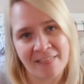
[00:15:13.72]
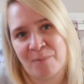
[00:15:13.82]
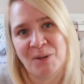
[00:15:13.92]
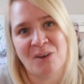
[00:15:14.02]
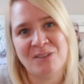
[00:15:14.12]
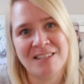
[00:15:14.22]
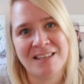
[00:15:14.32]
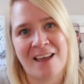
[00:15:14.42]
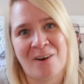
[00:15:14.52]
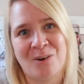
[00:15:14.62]
And then we go to the
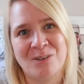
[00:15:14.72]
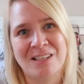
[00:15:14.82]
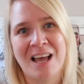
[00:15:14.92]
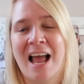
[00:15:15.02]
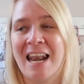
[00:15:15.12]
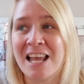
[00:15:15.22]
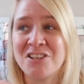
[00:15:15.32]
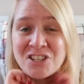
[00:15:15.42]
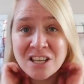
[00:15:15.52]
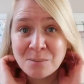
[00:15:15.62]
sales.
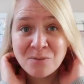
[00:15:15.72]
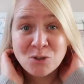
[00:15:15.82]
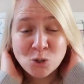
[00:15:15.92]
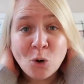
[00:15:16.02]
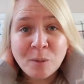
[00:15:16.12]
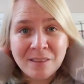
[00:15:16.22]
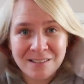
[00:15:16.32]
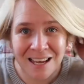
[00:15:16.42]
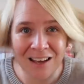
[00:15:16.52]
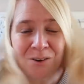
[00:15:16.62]
Last year, some of you saw me in the
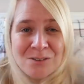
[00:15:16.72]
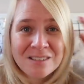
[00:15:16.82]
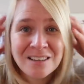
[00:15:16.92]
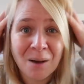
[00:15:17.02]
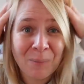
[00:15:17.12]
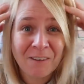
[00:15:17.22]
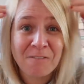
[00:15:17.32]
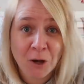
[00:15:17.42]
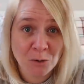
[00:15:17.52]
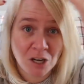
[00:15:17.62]
sales, we
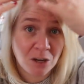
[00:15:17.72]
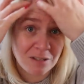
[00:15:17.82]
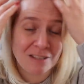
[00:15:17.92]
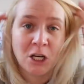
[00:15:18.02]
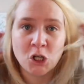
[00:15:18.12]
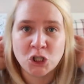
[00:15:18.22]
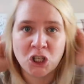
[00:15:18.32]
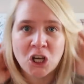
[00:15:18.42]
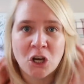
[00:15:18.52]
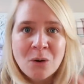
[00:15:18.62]
had photos in the Lush
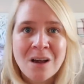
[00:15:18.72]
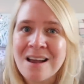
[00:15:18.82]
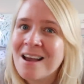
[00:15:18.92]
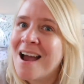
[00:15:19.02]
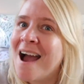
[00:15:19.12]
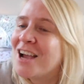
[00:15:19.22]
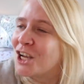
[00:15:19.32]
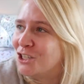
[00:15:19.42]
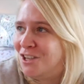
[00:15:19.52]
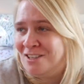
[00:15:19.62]
queue
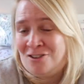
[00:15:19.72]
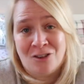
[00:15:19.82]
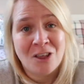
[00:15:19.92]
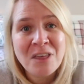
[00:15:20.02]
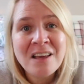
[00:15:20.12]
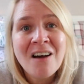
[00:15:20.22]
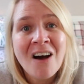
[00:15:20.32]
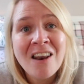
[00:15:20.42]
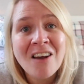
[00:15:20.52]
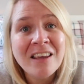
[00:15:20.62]
because there's nothing
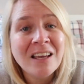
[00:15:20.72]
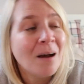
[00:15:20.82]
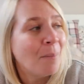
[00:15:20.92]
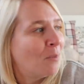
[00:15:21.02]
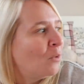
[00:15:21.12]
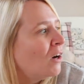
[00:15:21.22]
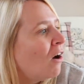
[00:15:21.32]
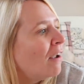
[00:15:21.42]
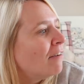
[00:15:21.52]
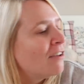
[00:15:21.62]
I like more in
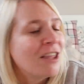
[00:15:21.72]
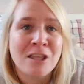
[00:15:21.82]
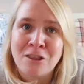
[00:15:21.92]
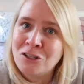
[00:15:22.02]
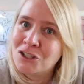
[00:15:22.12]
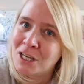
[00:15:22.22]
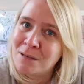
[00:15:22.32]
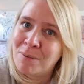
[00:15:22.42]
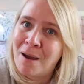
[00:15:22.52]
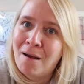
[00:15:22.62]
life than
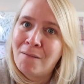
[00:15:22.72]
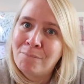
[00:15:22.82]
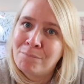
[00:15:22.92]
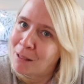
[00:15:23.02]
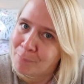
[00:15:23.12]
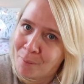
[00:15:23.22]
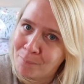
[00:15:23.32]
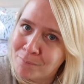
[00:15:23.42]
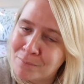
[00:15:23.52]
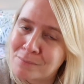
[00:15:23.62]
cheap bath bombs.